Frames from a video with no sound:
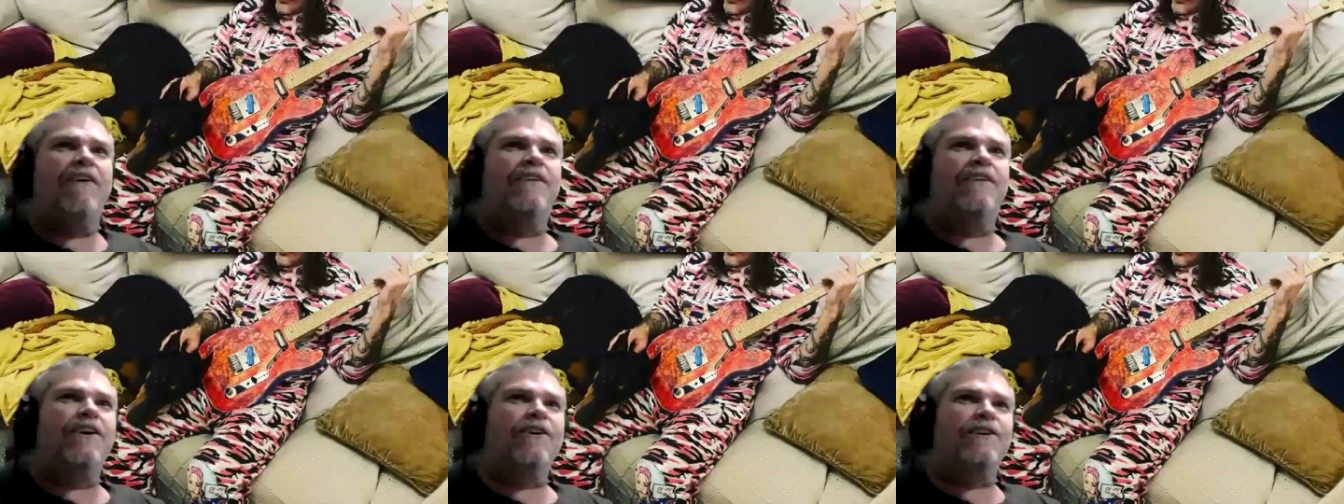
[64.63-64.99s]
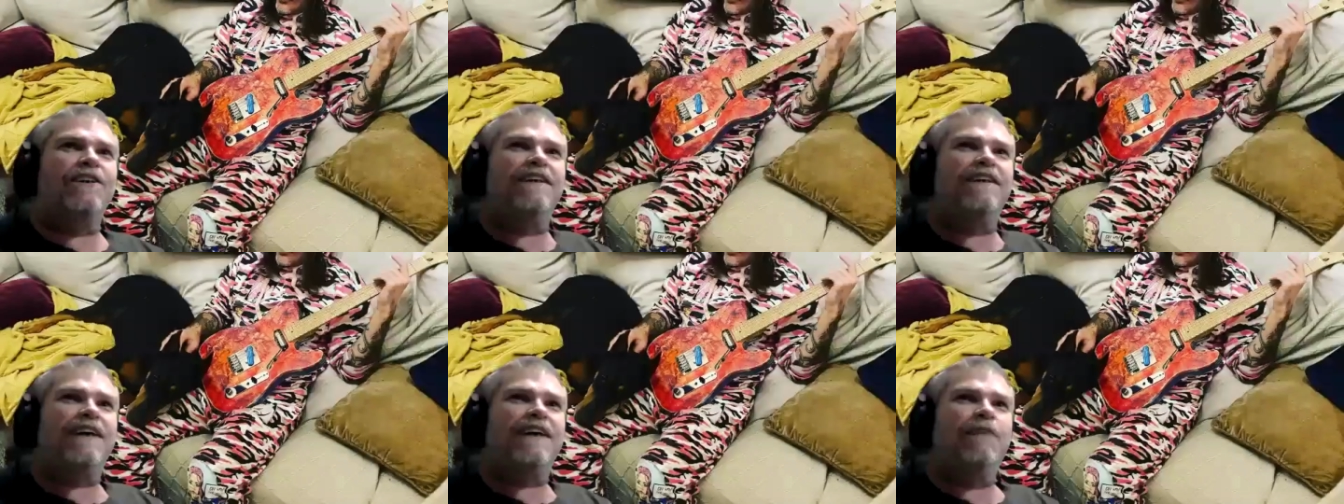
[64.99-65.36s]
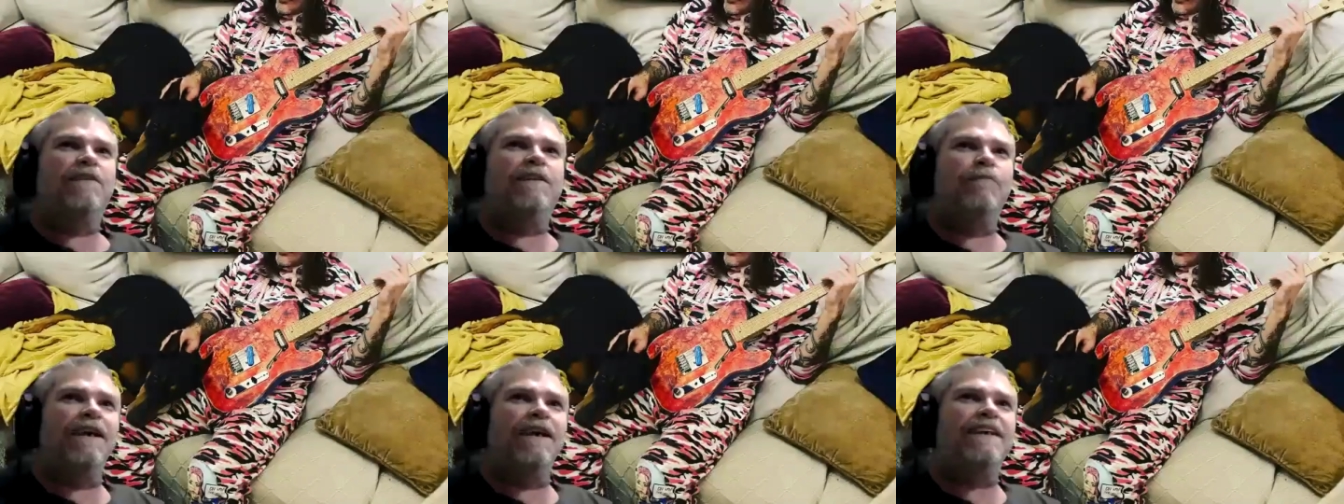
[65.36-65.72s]
and the dog just
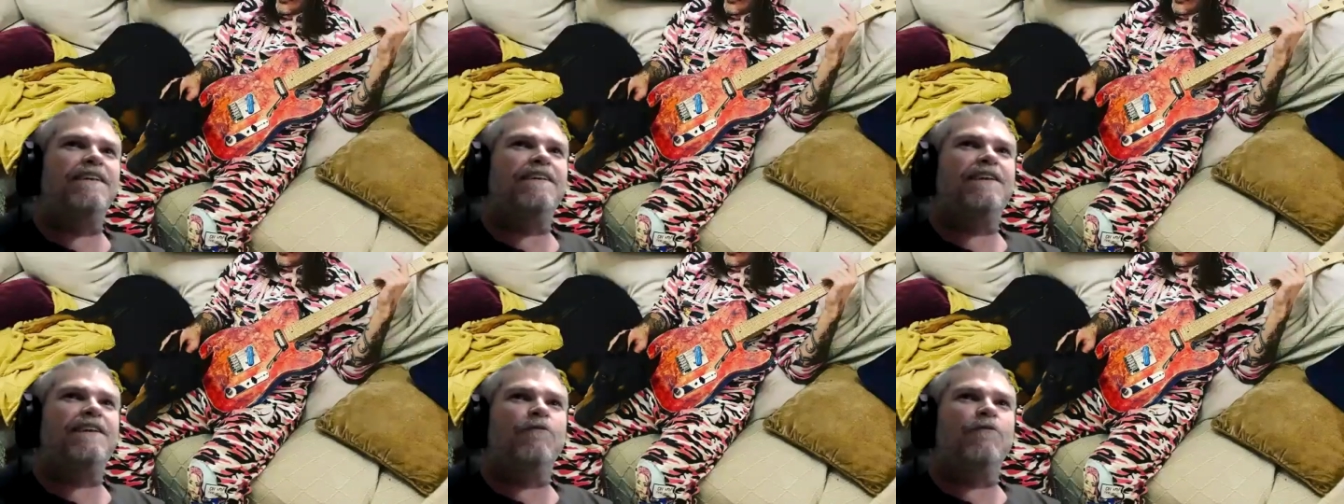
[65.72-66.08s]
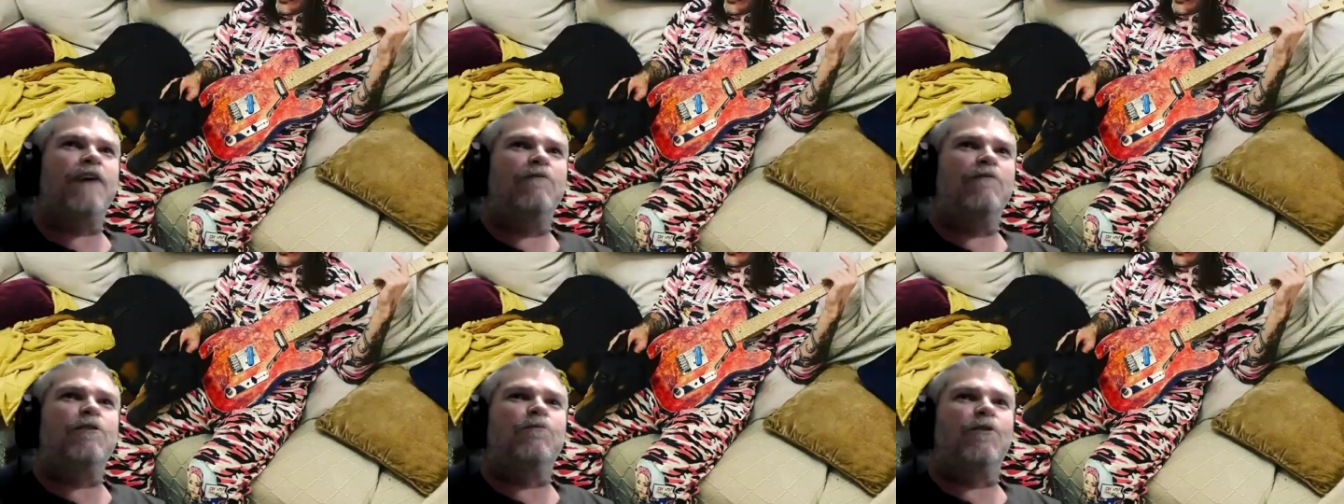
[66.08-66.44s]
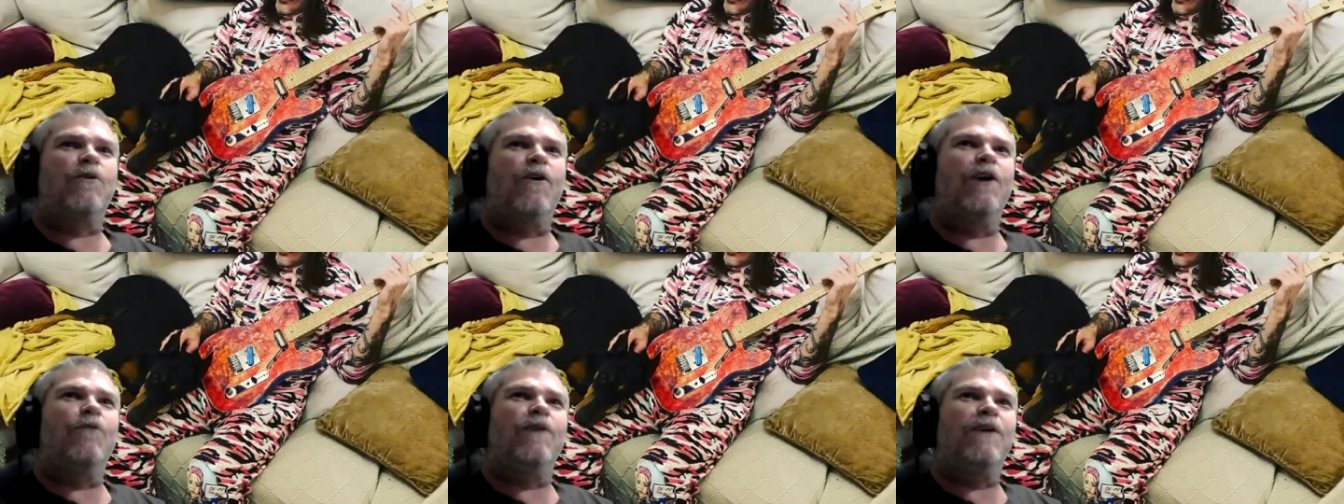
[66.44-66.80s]
comes and makes itself
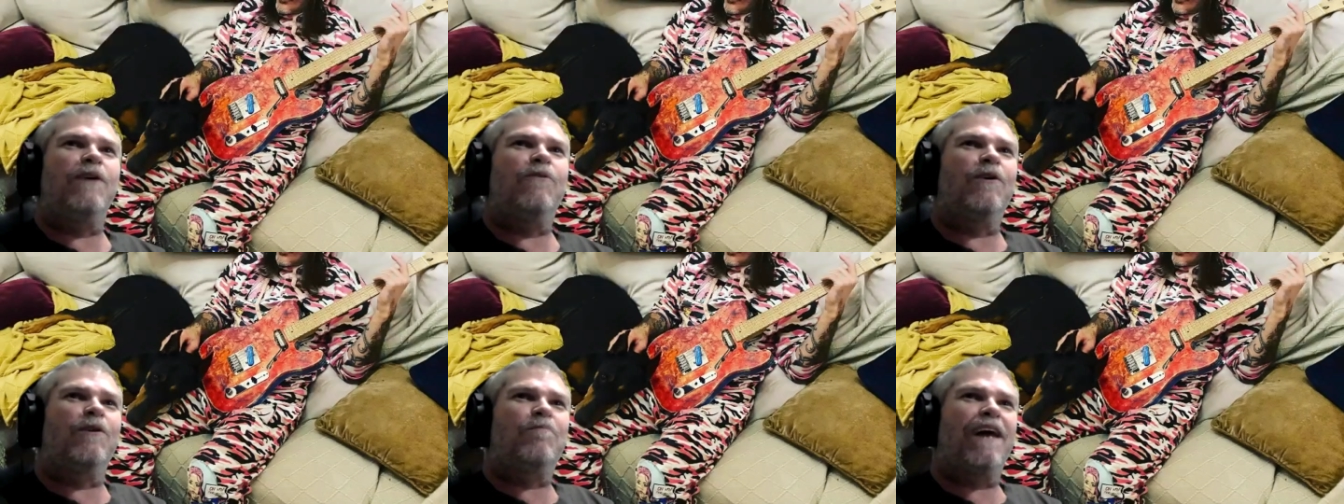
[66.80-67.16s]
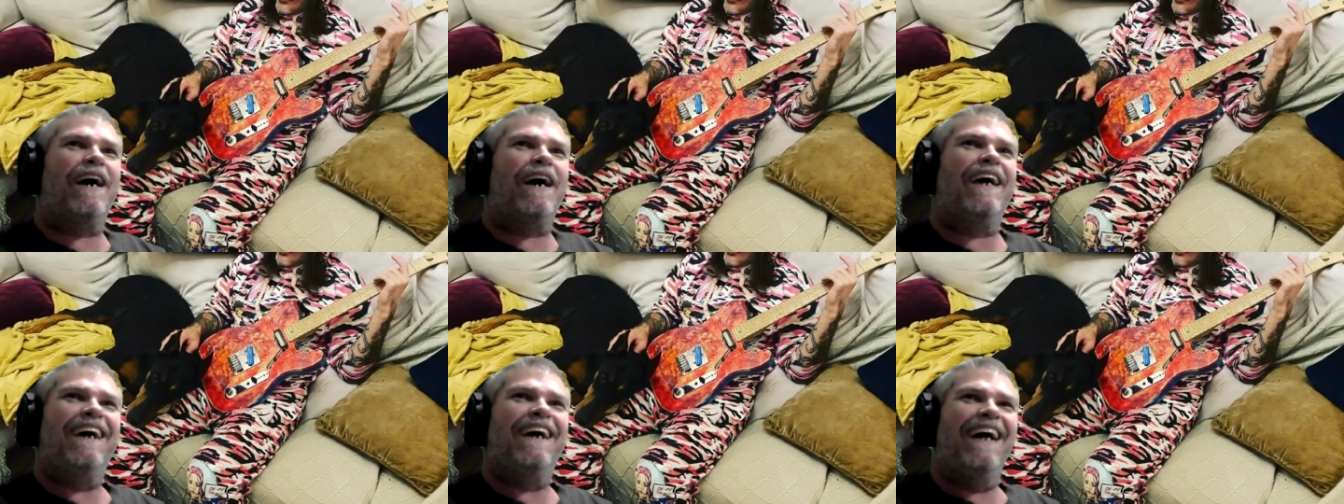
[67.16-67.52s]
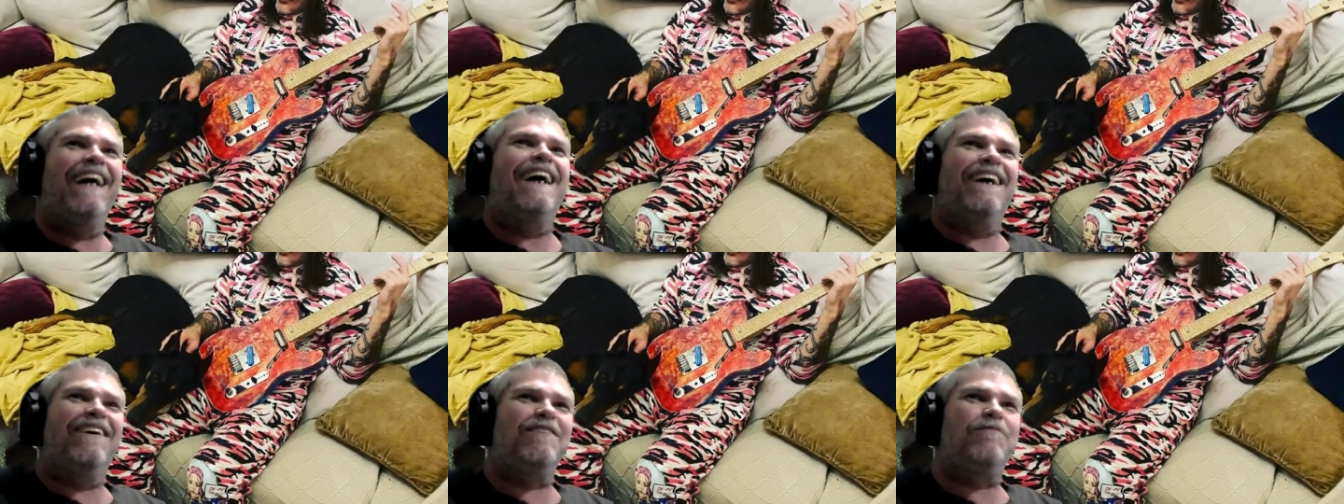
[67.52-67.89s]
comfortable right where you want to play.
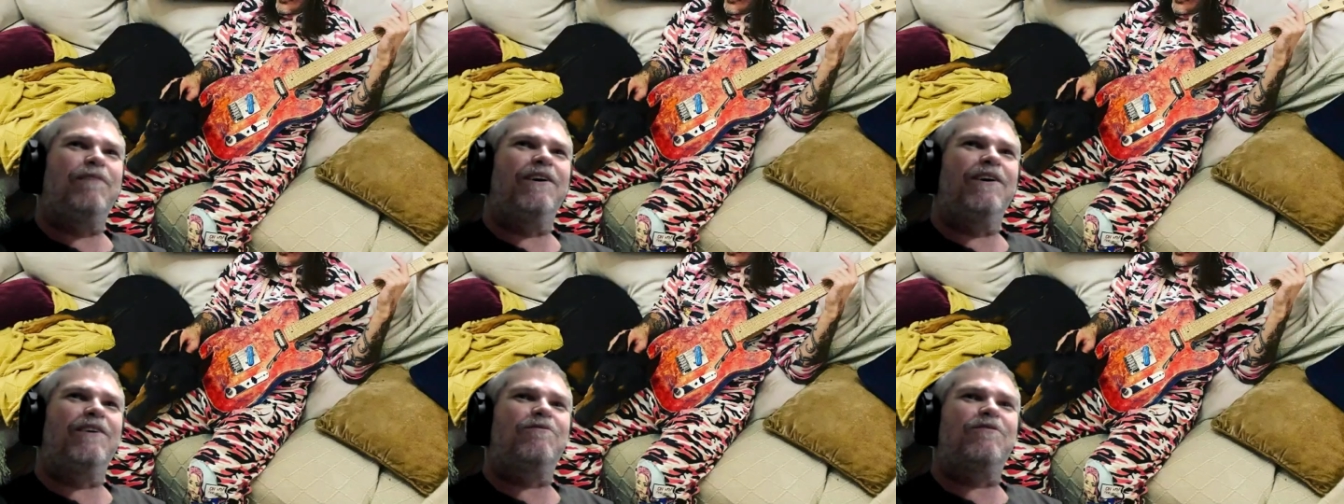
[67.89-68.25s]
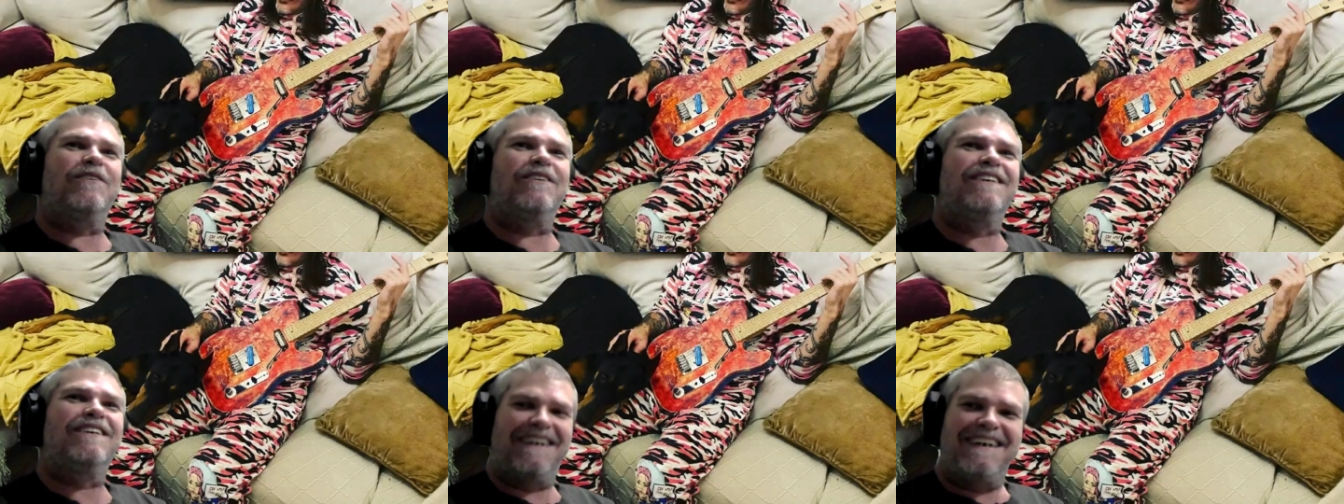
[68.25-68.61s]
It's beautiful. Yep,